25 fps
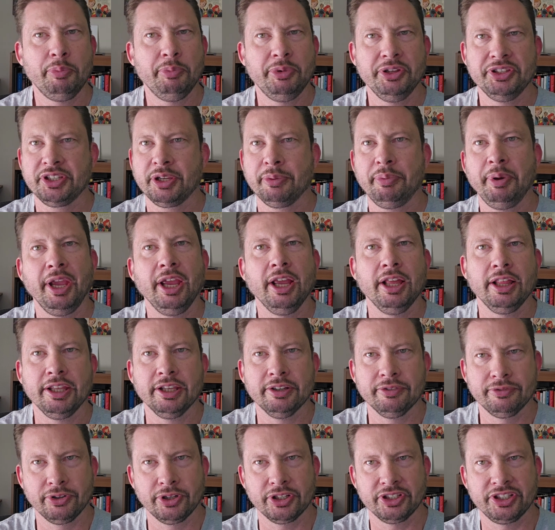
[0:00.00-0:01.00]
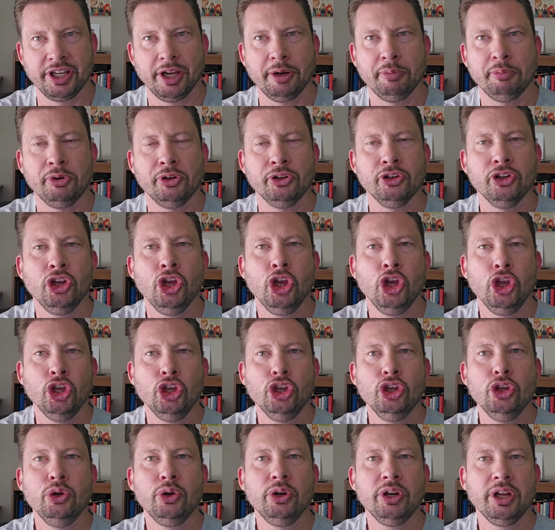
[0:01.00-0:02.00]
Episcopalian, for example.
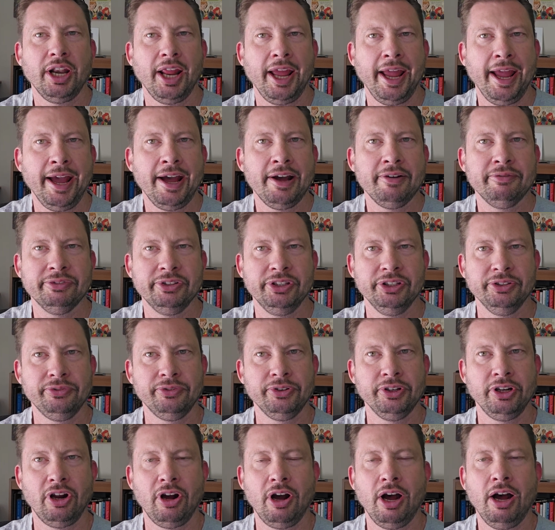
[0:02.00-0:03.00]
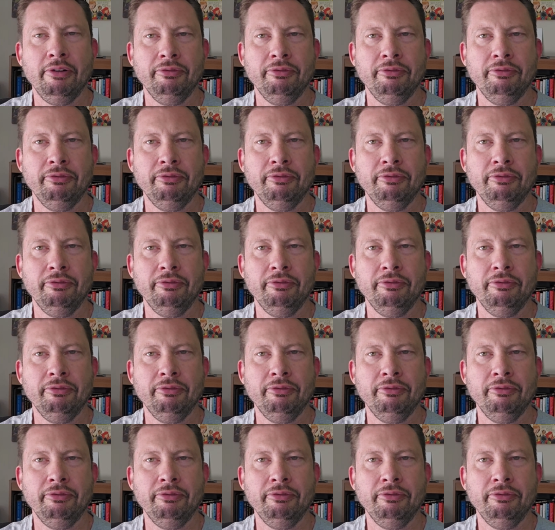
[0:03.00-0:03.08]
You can have different